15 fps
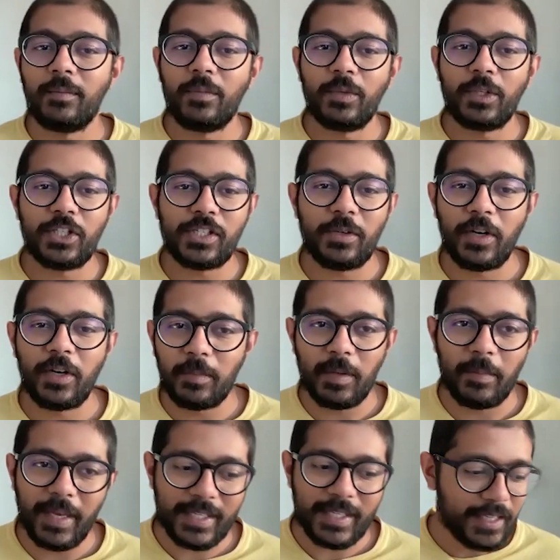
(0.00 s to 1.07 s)
which is going to be
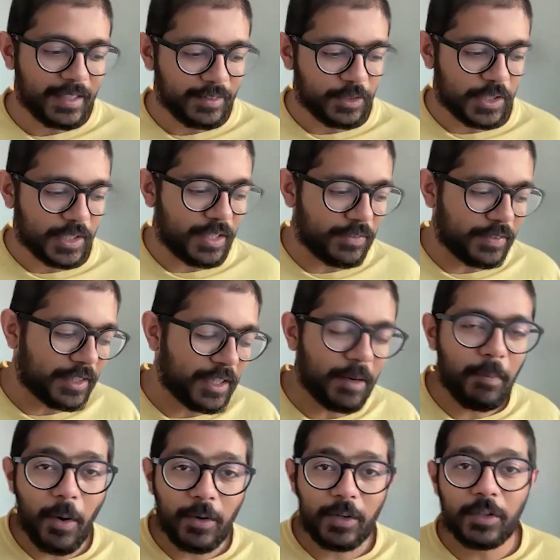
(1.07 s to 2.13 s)
amazing, just given the
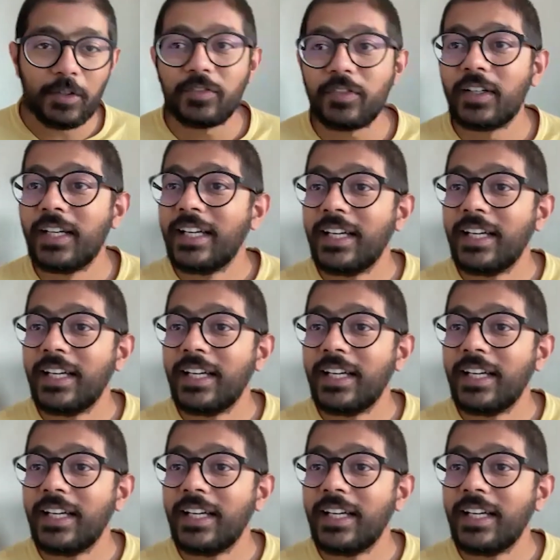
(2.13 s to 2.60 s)
amount of